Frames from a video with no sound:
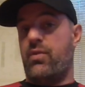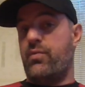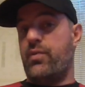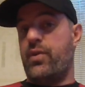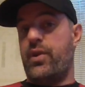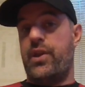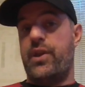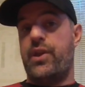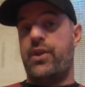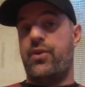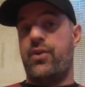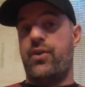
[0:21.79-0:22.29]

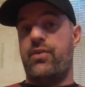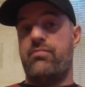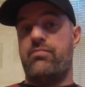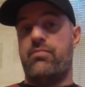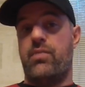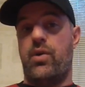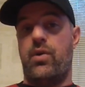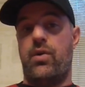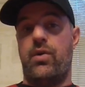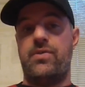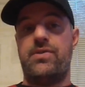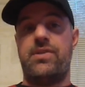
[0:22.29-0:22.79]
really good
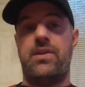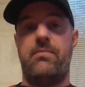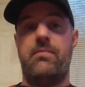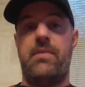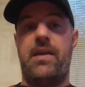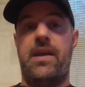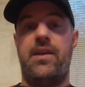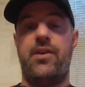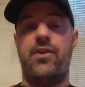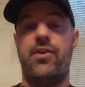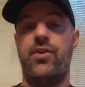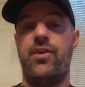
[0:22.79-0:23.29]
mold to
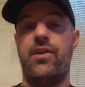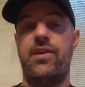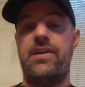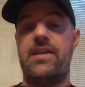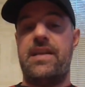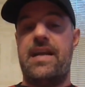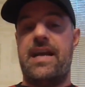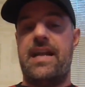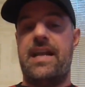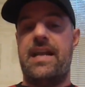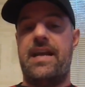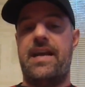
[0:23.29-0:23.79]
make good
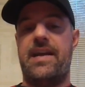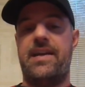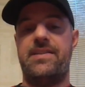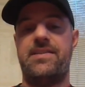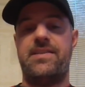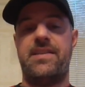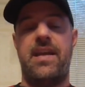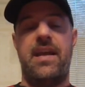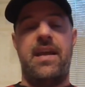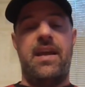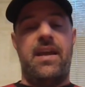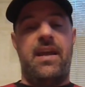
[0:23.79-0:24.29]
Ned
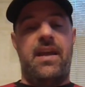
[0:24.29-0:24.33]
heads.